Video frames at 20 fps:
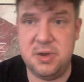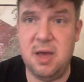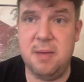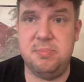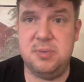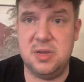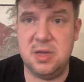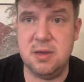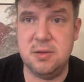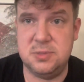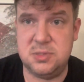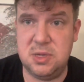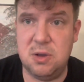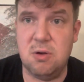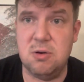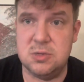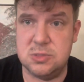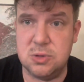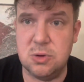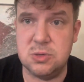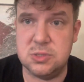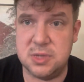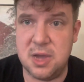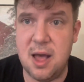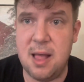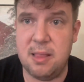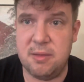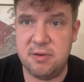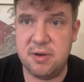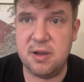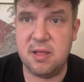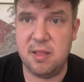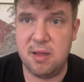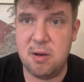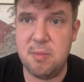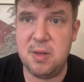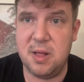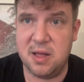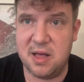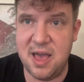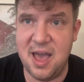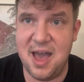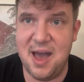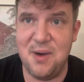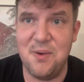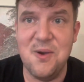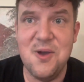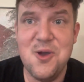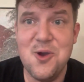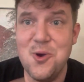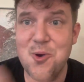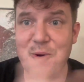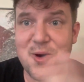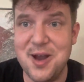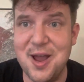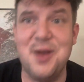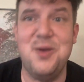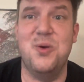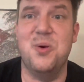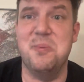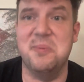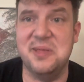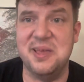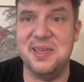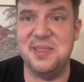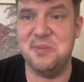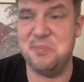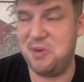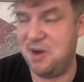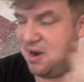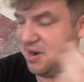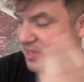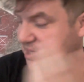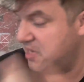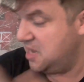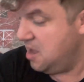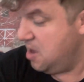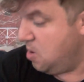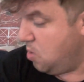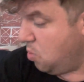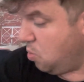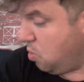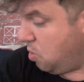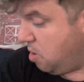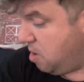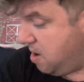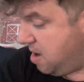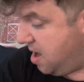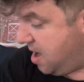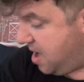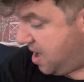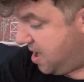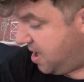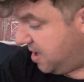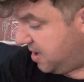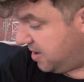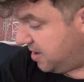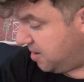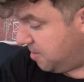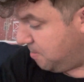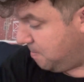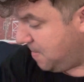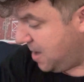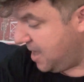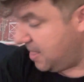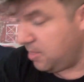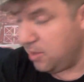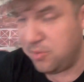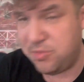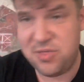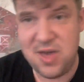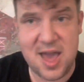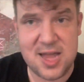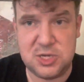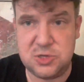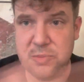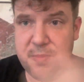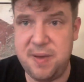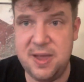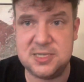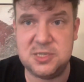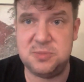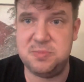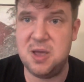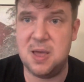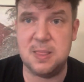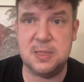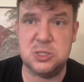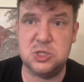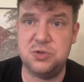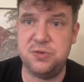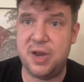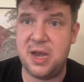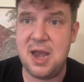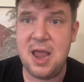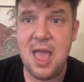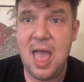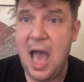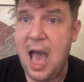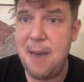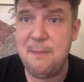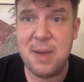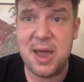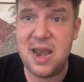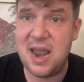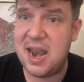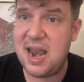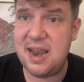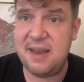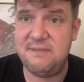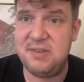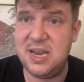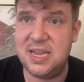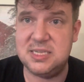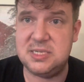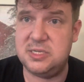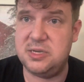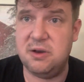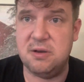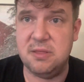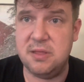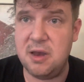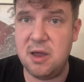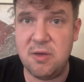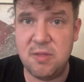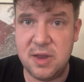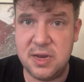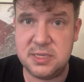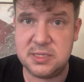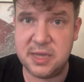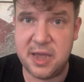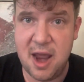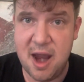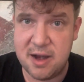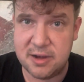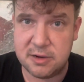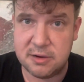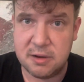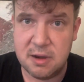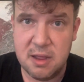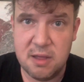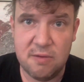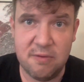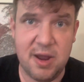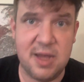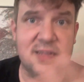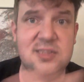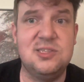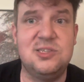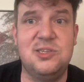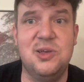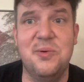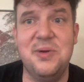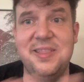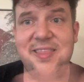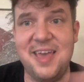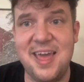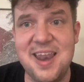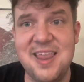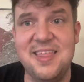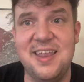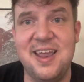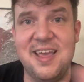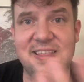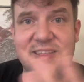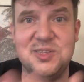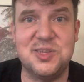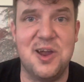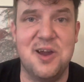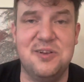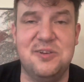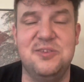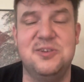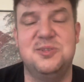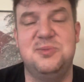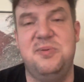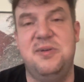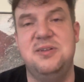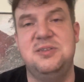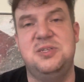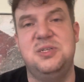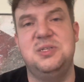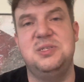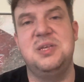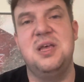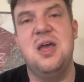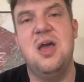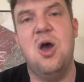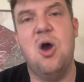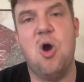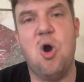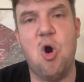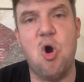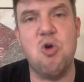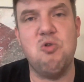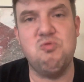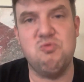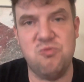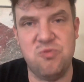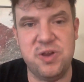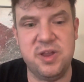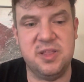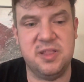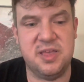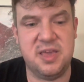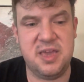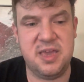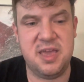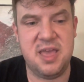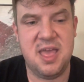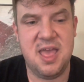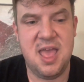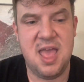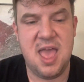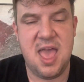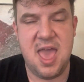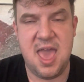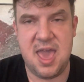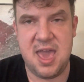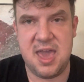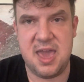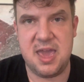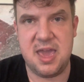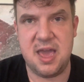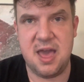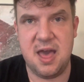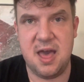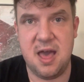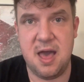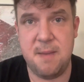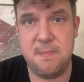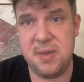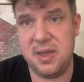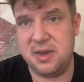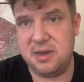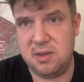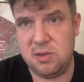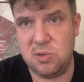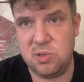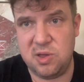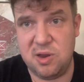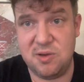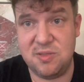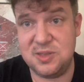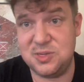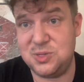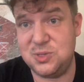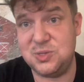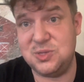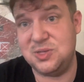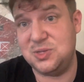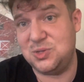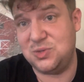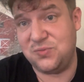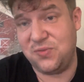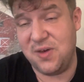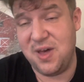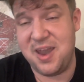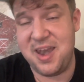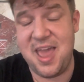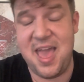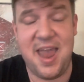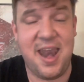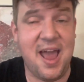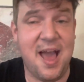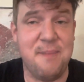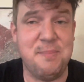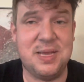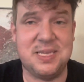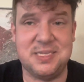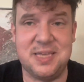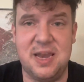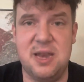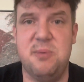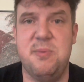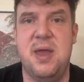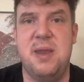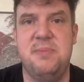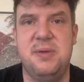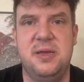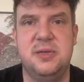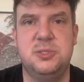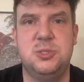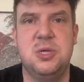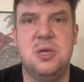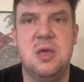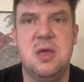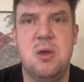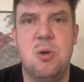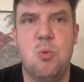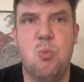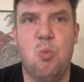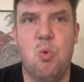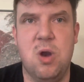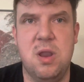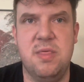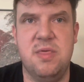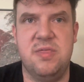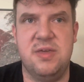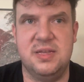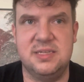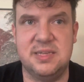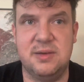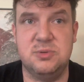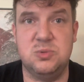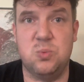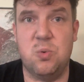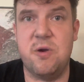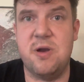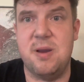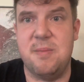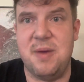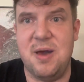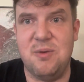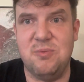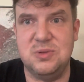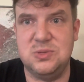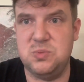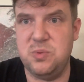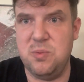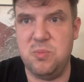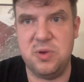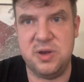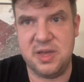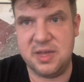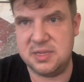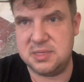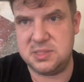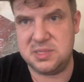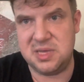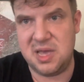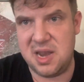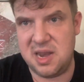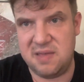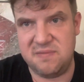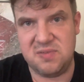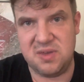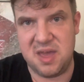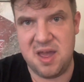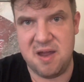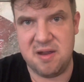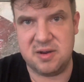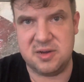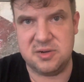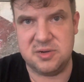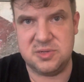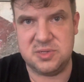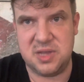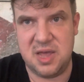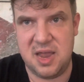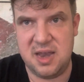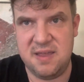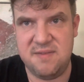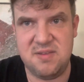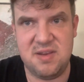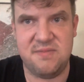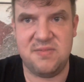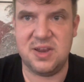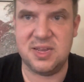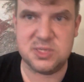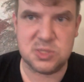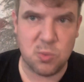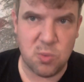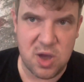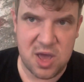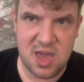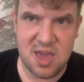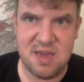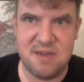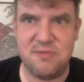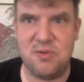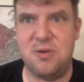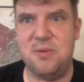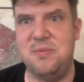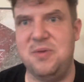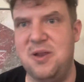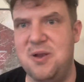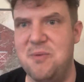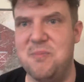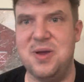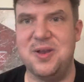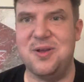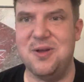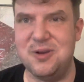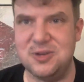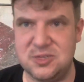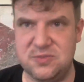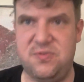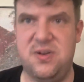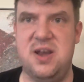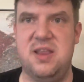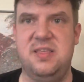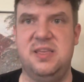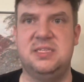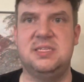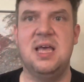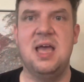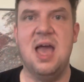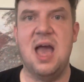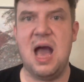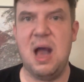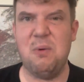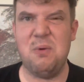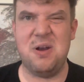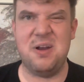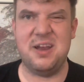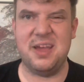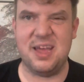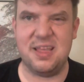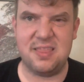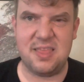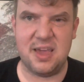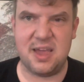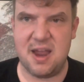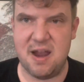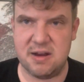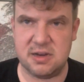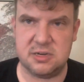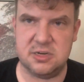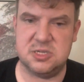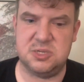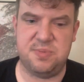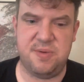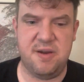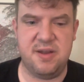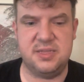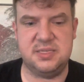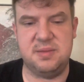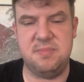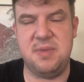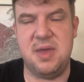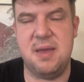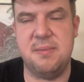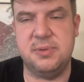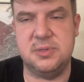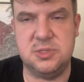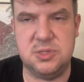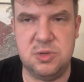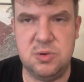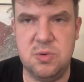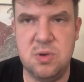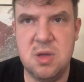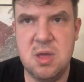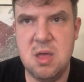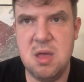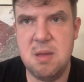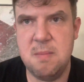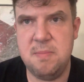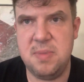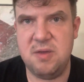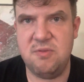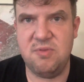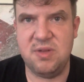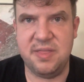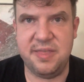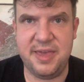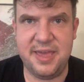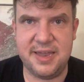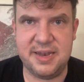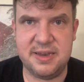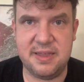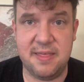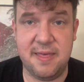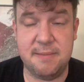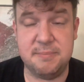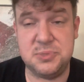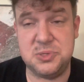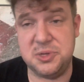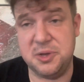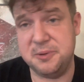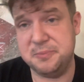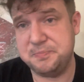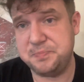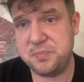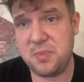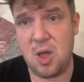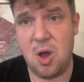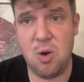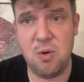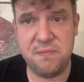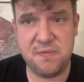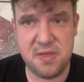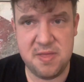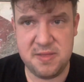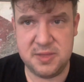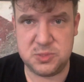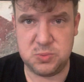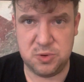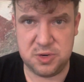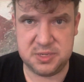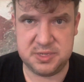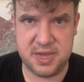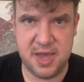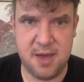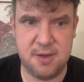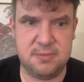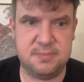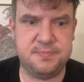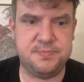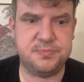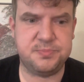up to go see Horse Collar and Clarabelle Cow, who are not normally in the parks. Or, you know, Milo Thatch, who passes me on the street, I might not even necessarily know that he's a character, right? So at the end of the day, these character experiences are really a big deal here. This is fun, and I'm excited about it because one of the things I was worried about was we wouldn't get to see any of the characters. And even if it is a wave or, you know, my daughter's afraid of these, I wanted to get that character experience and be able to be really into them. So hopefully this works out.